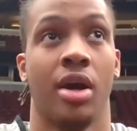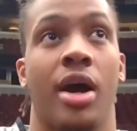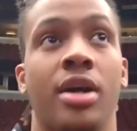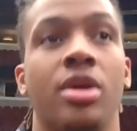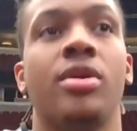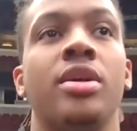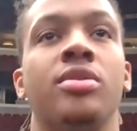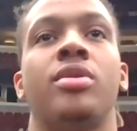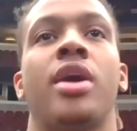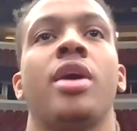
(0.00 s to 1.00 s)
I know I knew
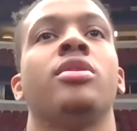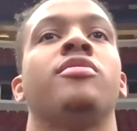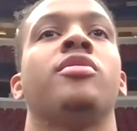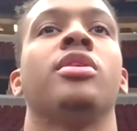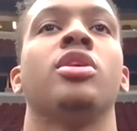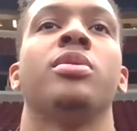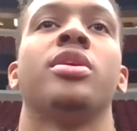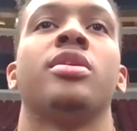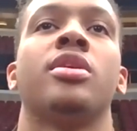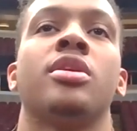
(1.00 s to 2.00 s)
Keldon for a little bit.
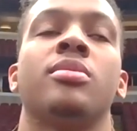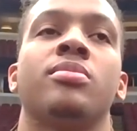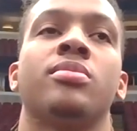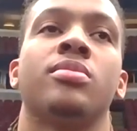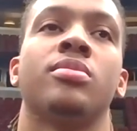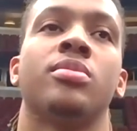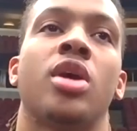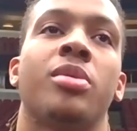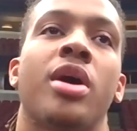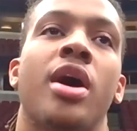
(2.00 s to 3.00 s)
Um,
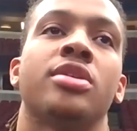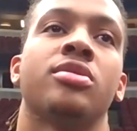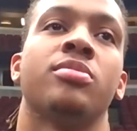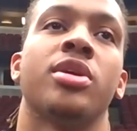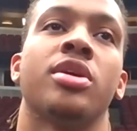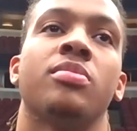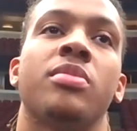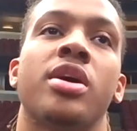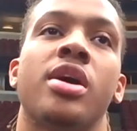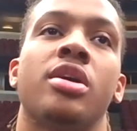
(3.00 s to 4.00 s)
coming to high school, me and him
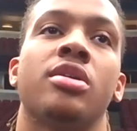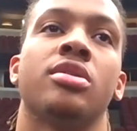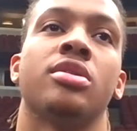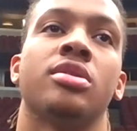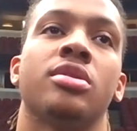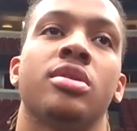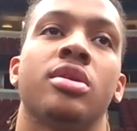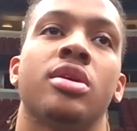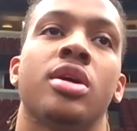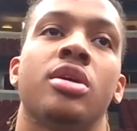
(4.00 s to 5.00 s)
met at a
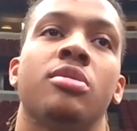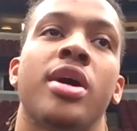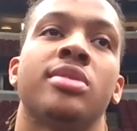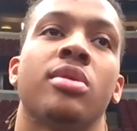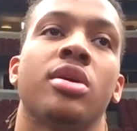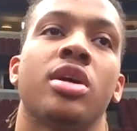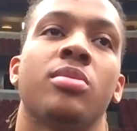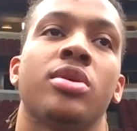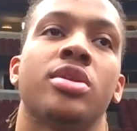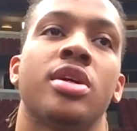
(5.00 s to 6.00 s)
at a basketball camp
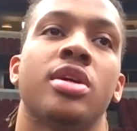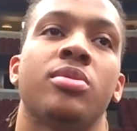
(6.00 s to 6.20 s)
one time.